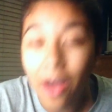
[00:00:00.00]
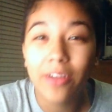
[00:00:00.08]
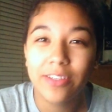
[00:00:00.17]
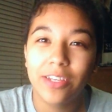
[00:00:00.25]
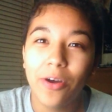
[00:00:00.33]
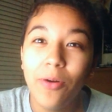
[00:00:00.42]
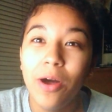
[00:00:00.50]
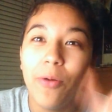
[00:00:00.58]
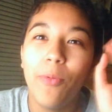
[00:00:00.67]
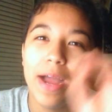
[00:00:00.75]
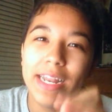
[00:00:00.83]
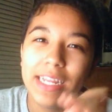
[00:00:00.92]
Also,
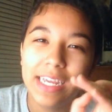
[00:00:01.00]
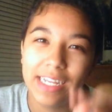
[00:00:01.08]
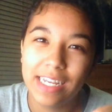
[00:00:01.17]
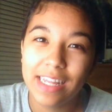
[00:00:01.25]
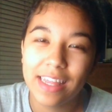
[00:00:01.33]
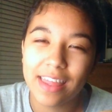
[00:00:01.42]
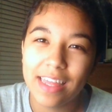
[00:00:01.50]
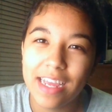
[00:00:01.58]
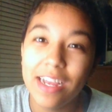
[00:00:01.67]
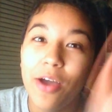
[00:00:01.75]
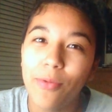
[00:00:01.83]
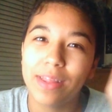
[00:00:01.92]
when he did the
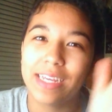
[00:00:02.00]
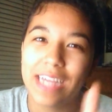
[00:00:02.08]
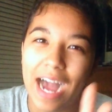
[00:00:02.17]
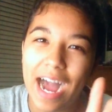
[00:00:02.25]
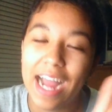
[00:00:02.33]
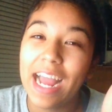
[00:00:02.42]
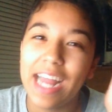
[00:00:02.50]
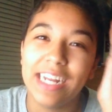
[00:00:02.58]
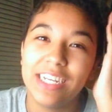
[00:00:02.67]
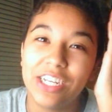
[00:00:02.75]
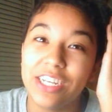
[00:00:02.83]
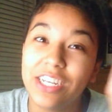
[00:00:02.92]
thing with the guy and he
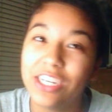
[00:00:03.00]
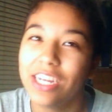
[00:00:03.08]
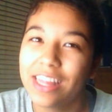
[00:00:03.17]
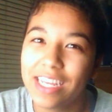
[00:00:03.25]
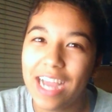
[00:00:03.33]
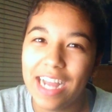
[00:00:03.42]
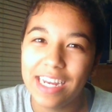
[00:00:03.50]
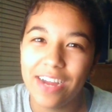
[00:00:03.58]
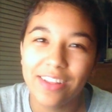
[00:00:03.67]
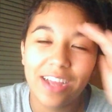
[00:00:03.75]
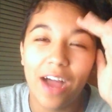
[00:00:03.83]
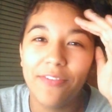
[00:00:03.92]
just shut the guy down
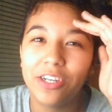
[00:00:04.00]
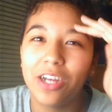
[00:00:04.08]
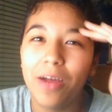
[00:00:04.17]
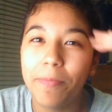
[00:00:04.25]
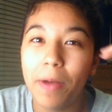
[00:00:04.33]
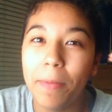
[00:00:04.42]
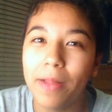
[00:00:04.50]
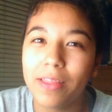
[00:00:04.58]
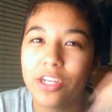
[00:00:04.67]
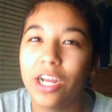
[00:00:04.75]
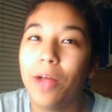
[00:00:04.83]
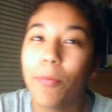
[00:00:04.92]
in the coffee shop about the
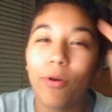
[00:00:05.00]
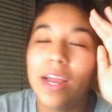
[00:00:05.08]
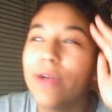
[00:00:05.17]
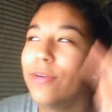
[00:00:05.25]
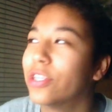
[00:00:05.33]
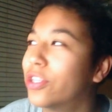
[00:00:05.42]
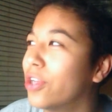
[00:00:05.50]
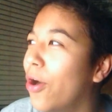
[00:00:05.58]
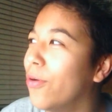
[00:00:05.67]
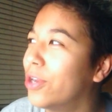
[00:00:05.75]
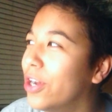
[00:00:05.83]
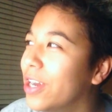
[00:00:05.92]
child porn, it was
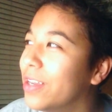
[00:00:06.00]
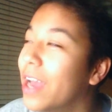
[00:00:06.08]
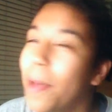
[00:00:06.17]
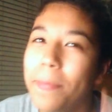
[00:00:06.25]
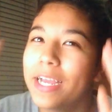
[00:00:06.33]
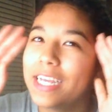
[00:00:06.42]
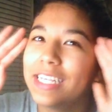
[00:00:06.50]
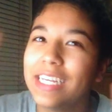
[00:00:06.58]
so good because